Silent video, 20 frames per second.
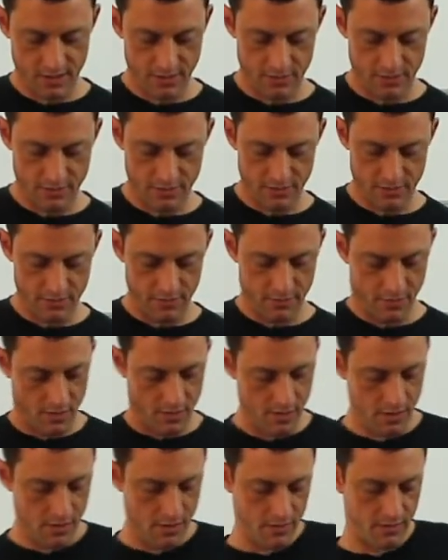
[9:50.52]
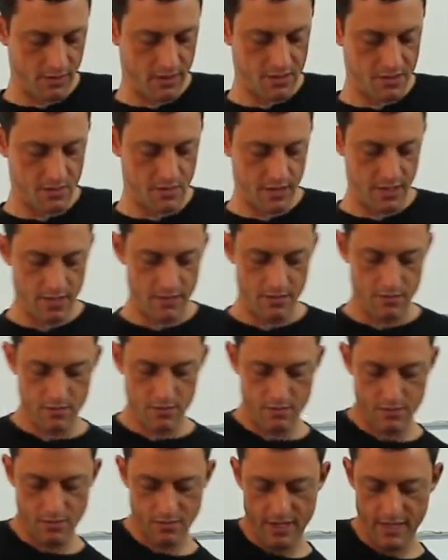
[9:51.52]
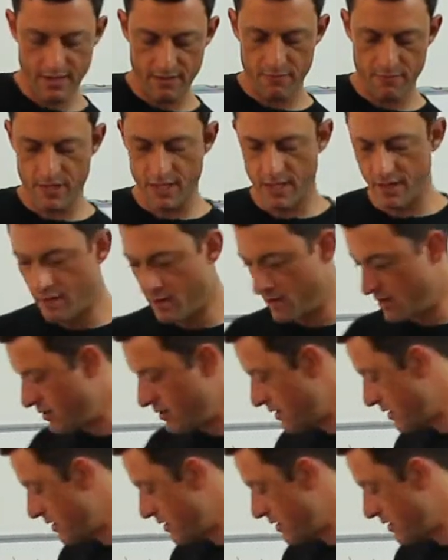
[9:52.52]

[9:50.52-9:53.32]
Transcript: I can turn this way or that way